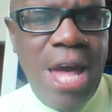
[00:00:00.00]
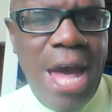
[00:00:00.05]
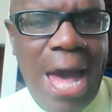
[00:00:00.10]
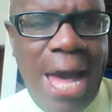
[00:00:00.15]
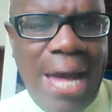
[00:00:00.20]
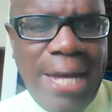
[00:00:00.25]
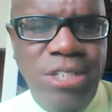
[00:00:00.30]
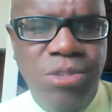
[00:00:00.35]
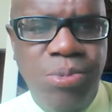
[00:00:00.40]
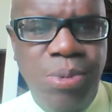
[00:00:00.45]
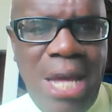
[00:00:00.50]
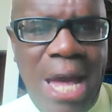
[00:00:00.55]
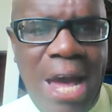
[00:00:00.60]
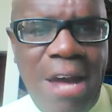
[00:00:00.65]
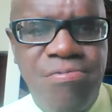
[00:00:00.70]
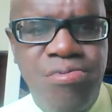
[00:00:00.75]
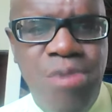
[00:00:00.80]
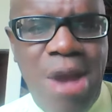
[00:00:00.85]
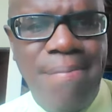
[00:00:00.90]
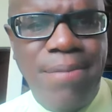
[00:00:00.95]
And we
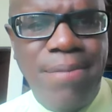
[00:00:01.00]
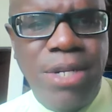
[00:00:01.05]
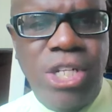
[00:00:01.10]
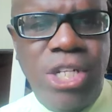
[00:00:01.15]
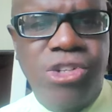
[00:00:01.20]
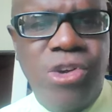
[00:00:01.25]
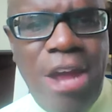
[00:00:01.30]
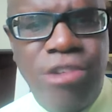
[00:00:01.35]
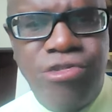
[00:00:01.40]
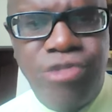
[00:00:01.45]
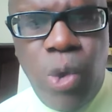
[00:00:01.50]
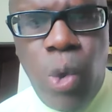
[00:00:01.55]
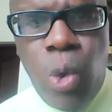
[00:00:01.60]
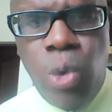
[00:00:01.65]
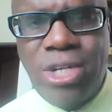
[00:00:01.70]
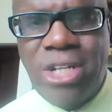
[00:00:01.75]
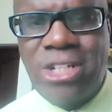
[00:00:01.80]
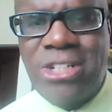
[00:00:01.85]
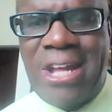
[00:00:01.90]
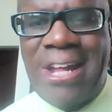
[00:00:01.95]
have Prime Minister Andrew
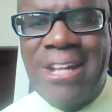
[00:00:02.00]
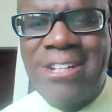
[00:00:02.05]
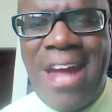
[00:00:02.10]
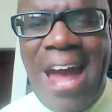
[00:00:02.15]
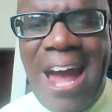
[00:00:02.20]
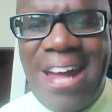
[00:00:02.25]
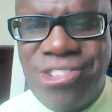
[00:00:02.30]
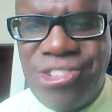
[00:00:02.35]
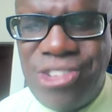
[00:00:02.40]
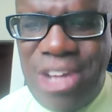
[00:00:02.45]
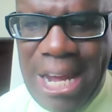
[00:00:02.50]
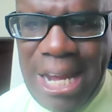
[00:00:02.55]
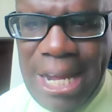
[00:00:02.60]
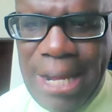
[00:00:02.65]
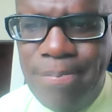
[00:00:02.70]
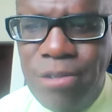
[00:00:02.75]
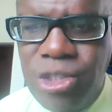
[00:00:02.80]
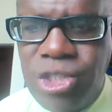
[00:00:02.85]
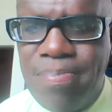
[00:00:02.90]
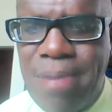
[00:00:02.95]
Holness has, has
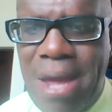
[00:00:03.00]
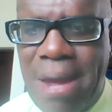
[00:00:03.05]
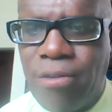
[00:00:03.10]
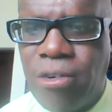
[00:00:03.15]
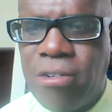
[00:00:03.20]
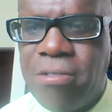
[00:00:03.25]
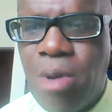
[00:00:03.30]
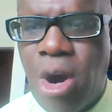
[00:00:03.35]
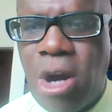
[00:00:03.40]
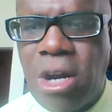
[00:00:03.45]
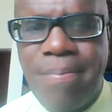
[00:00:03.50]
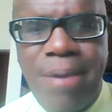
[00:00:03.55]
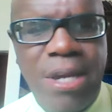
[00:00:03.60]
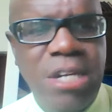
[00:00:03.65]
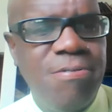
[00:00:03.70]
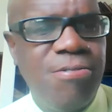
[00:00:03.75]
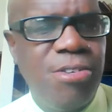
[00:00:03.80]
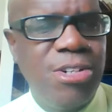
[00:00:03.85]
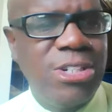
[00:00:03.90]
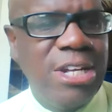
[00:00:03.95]
named a member of
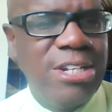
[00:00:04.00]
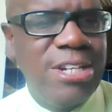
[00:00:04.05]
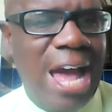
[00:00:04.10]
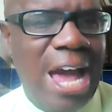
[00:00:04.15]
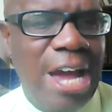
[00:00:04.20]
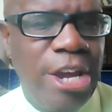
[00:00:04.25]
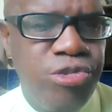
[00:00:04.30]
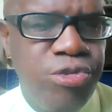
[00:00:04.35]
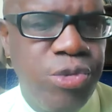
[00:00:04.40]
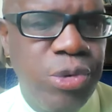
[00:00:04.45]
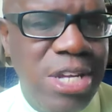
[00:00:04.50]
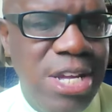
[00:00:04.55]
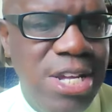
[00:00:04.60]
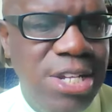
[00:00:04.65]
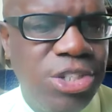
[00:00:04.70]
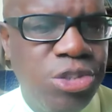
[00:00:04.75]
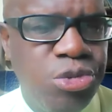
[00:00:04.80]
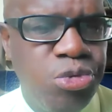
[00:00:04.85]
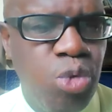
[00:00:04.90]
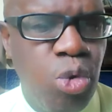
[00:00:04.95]
parliament for St. Andrew
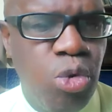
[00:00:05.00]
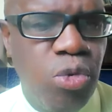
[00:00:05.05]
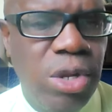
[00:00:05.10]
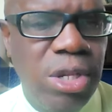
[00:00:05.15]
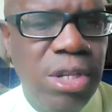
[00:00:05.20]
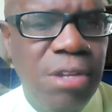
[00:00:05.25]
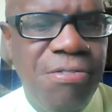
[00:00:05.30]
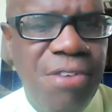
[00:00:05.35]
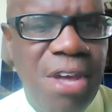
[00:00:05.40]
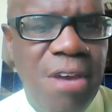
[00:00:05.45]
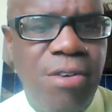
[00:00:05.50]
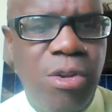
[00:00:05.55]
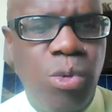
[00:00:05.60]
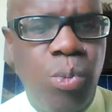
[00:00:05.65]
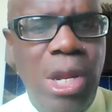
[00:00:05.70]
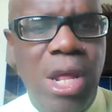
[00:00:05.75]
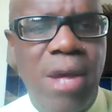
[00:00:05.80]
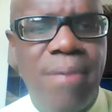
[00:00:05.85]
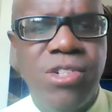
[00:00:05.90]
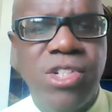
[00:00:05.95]
East Rural, Fayval
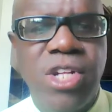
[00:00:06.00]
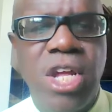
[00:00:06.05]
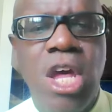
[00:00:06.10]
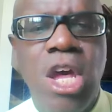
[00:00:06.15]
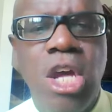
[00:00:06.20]
Williams,